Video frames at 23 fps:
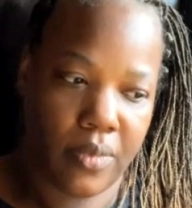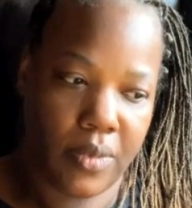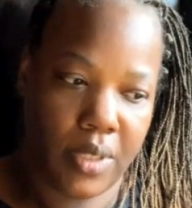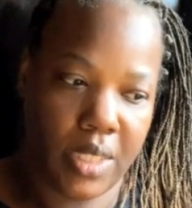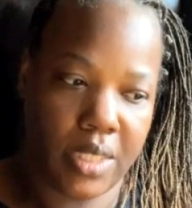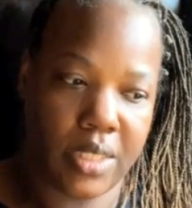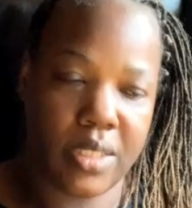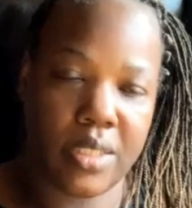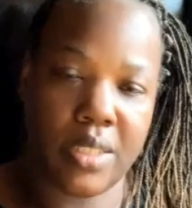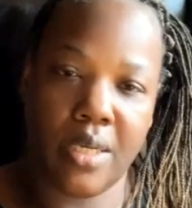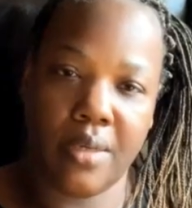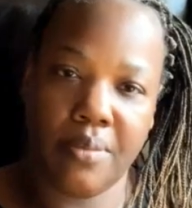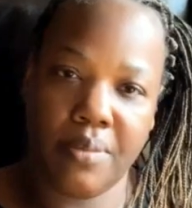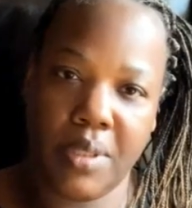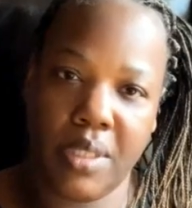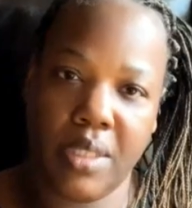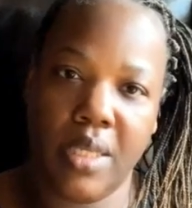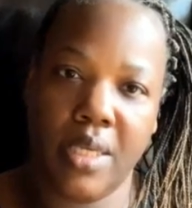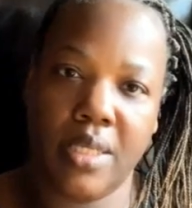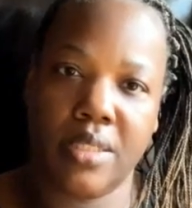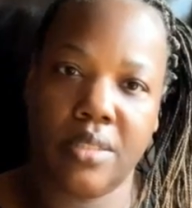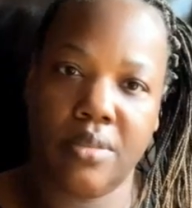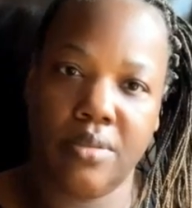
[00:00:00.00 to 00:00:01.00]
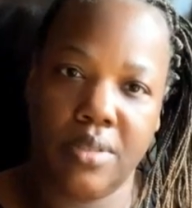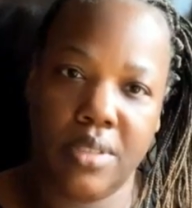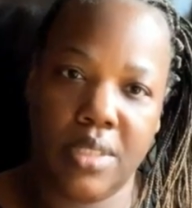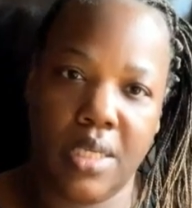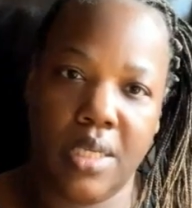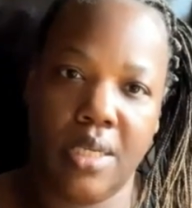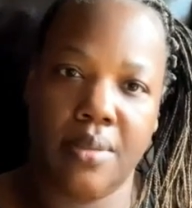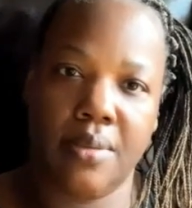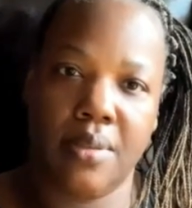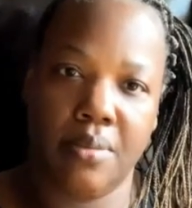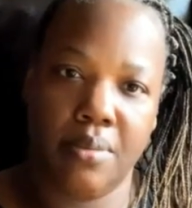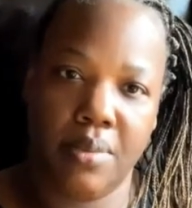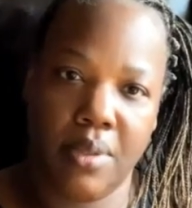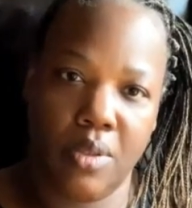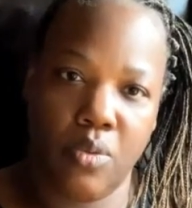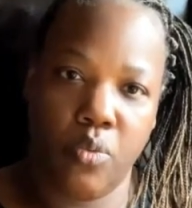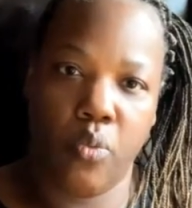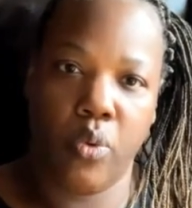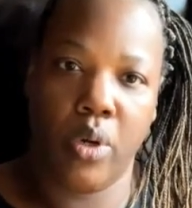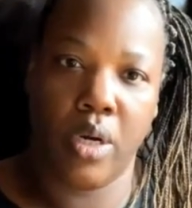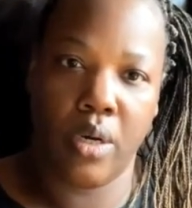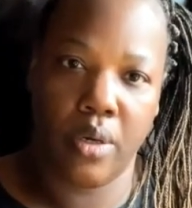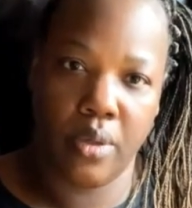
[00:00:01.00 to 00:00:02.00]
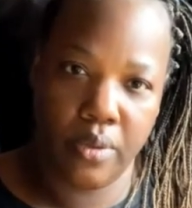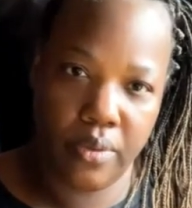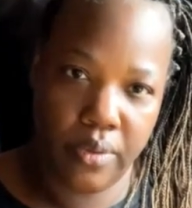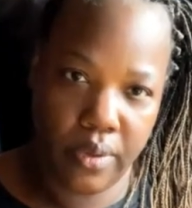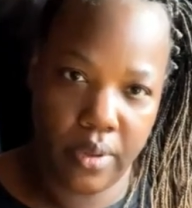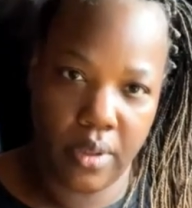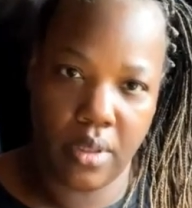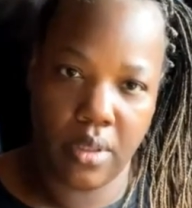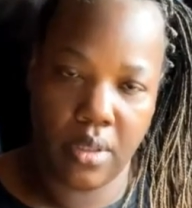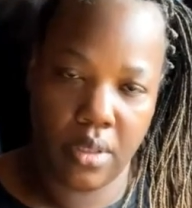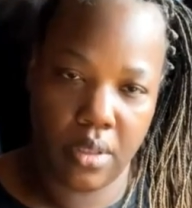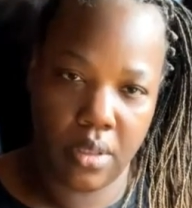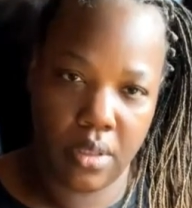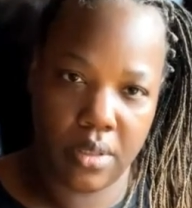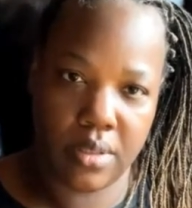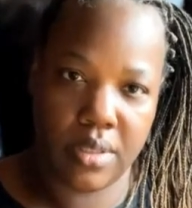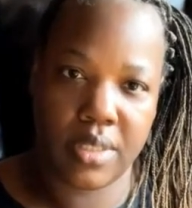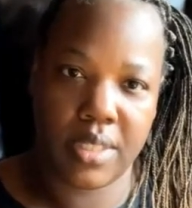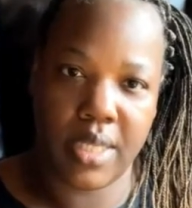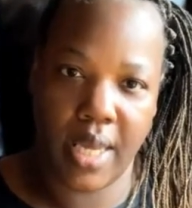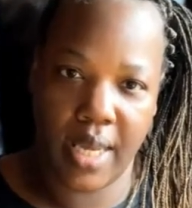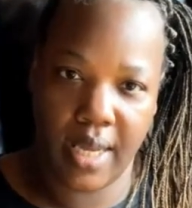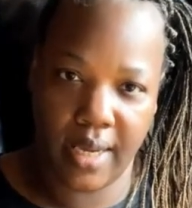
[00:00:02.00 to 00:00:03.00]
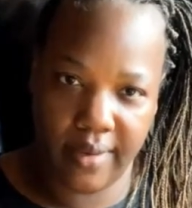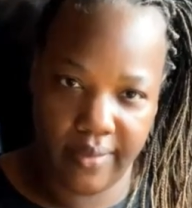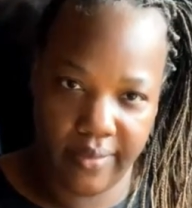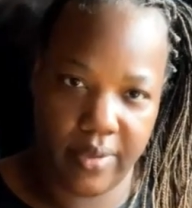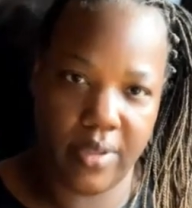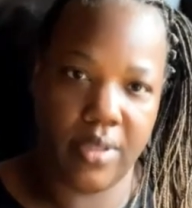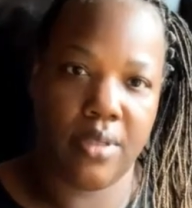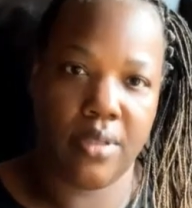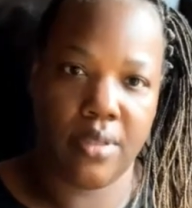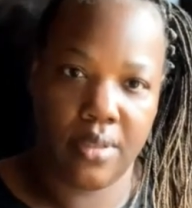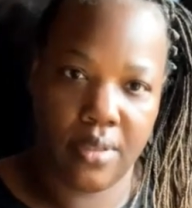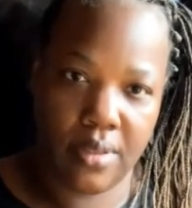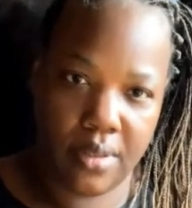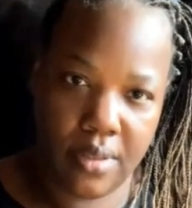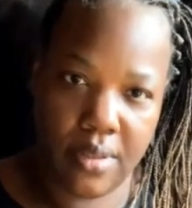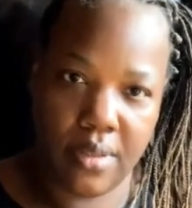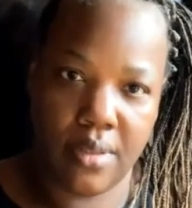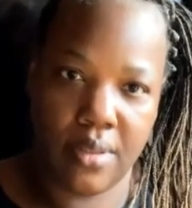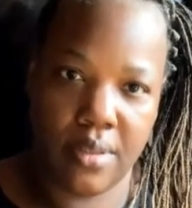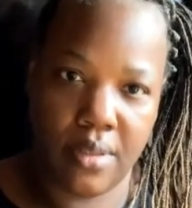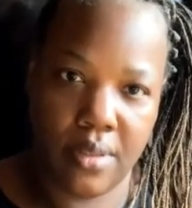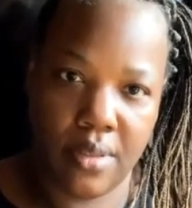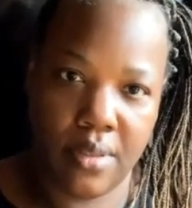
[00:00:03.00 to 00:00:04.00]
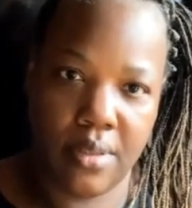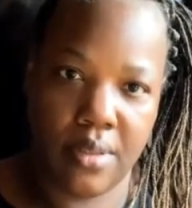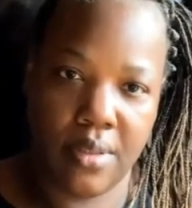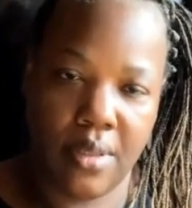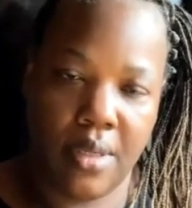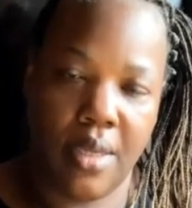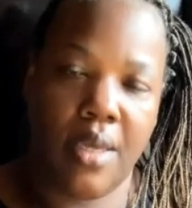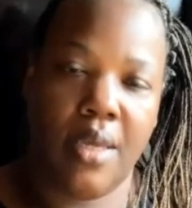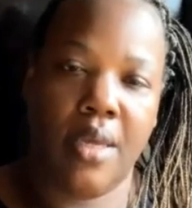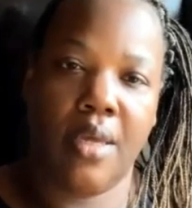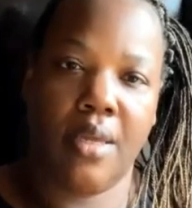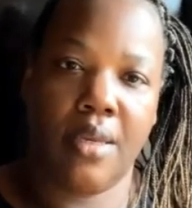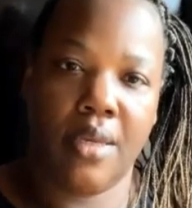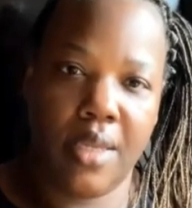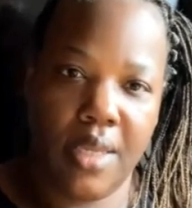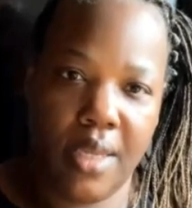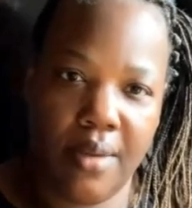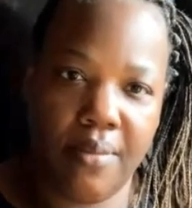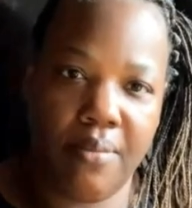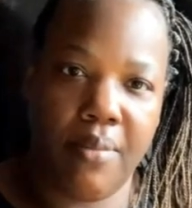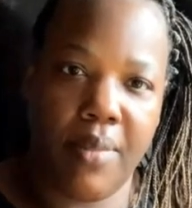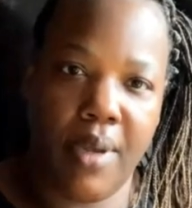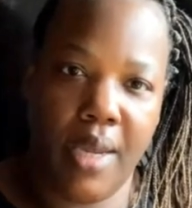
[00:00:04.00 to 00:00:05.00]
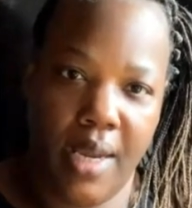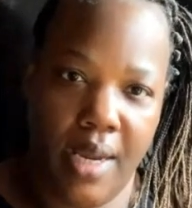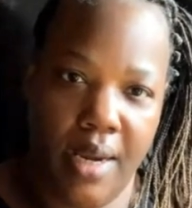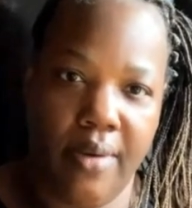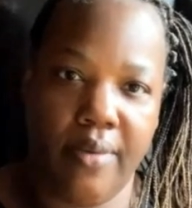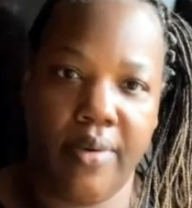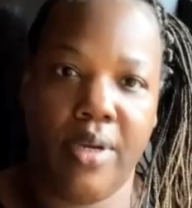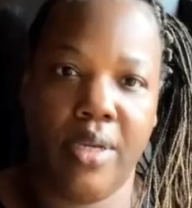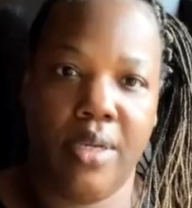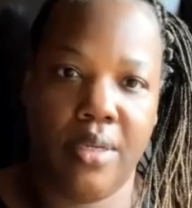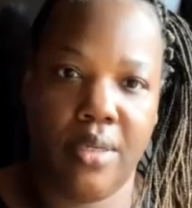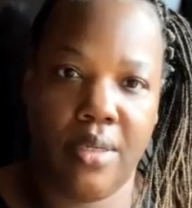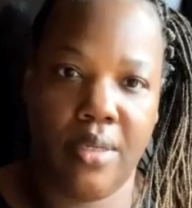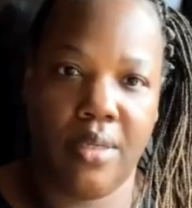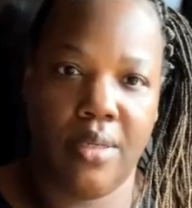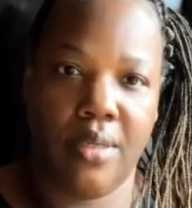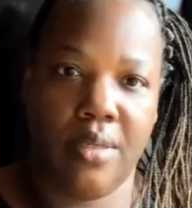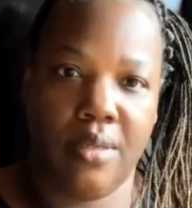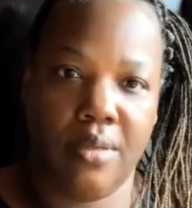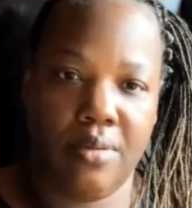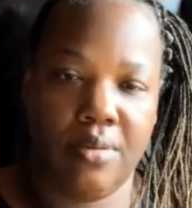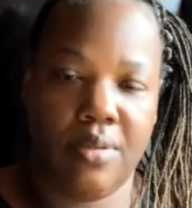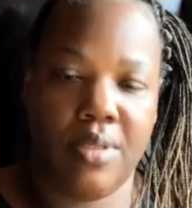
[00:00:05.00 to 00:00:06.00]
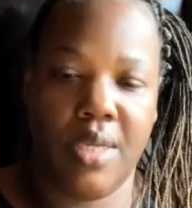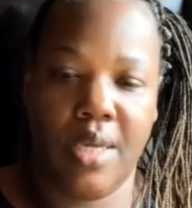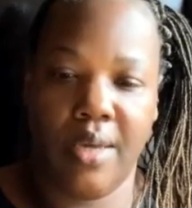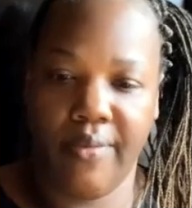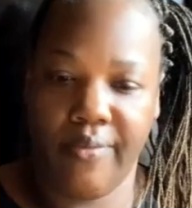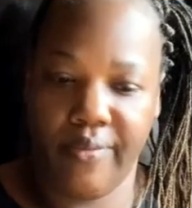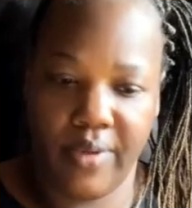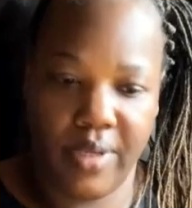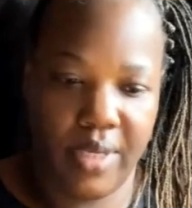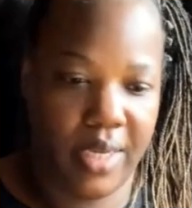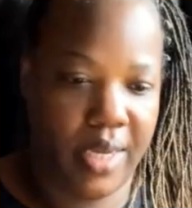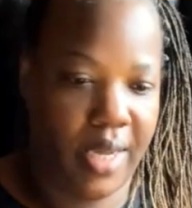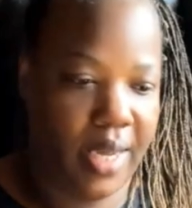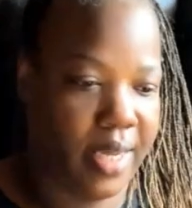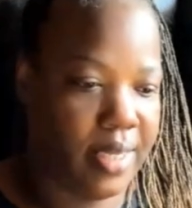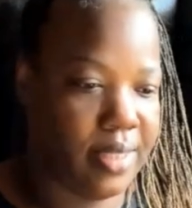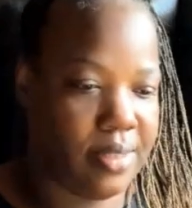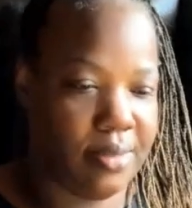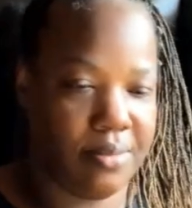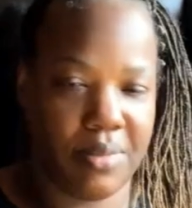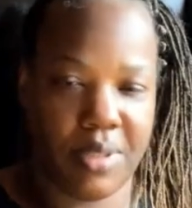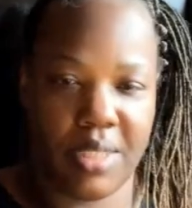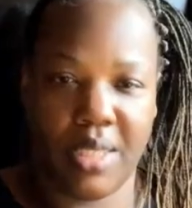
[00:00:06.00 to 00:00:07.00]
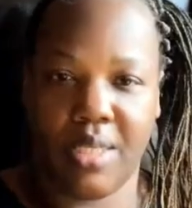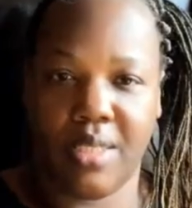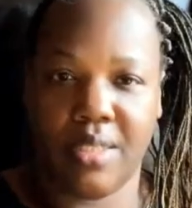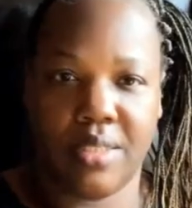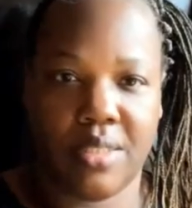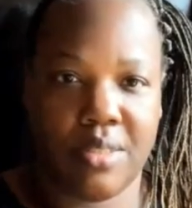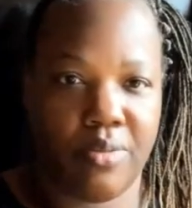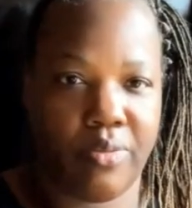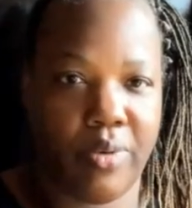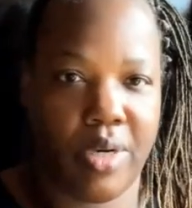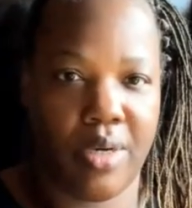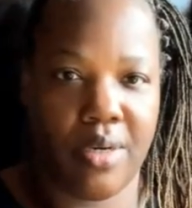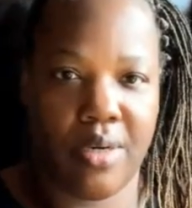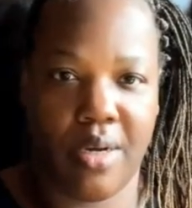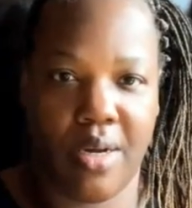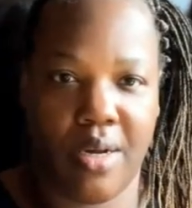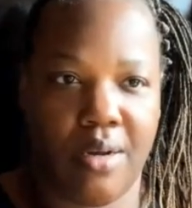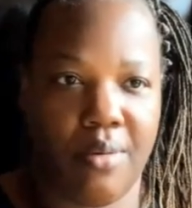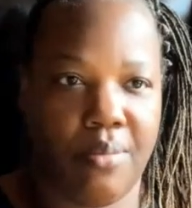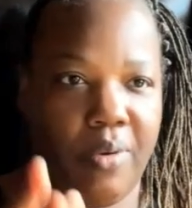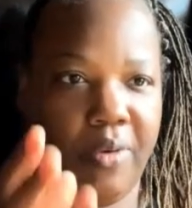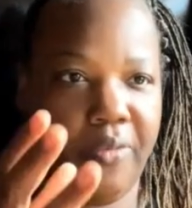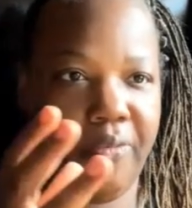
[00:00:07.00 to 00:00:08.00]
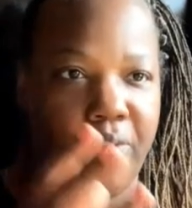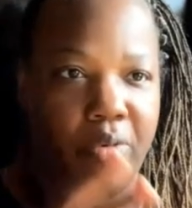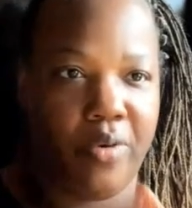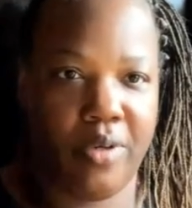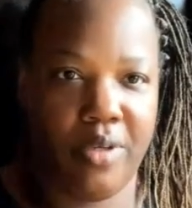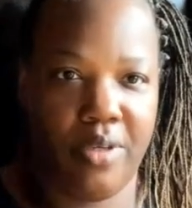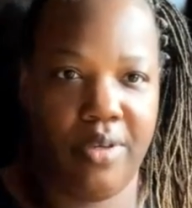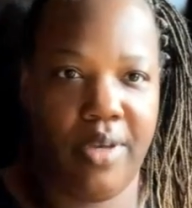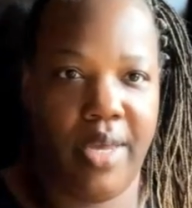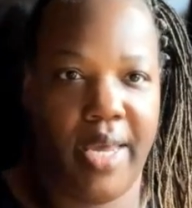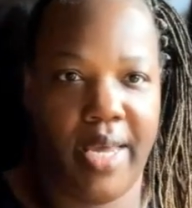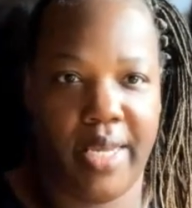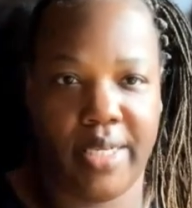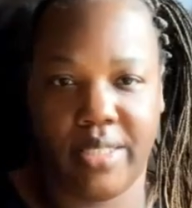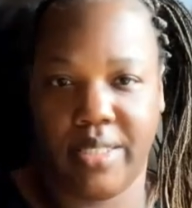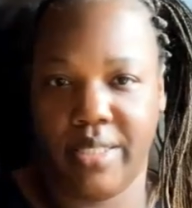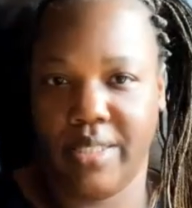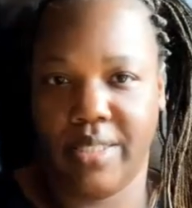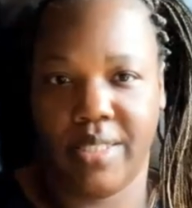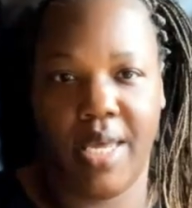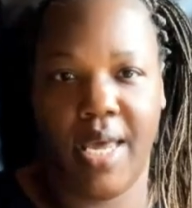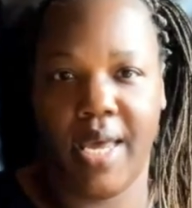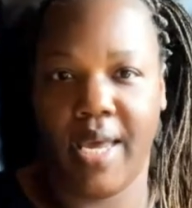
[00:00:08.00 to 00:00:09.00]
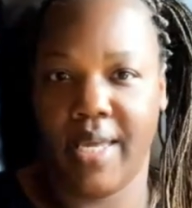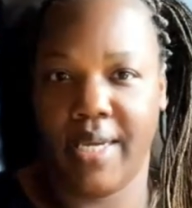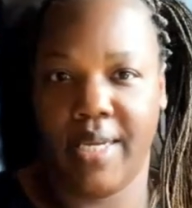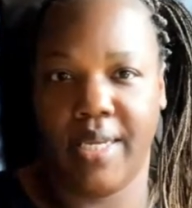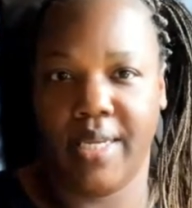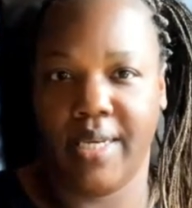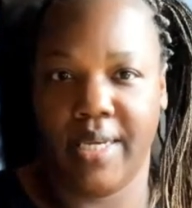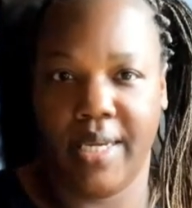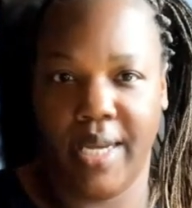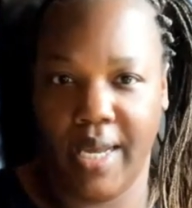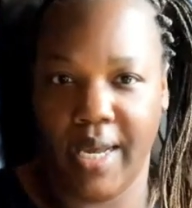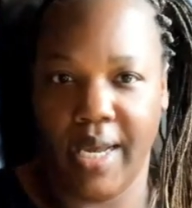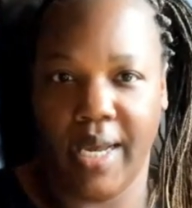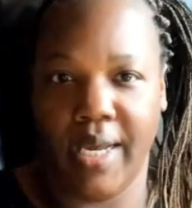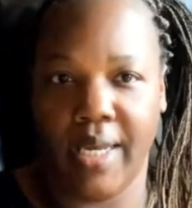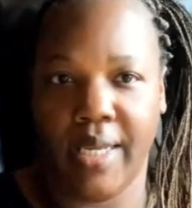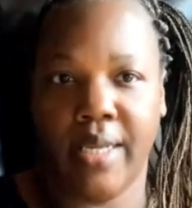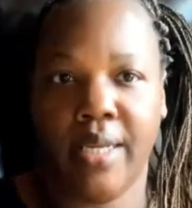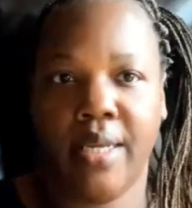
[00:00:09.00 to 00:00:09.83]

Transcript: is something that you deem to be worth saving and get married, you definitely got some things to work on before you actually tie that knot.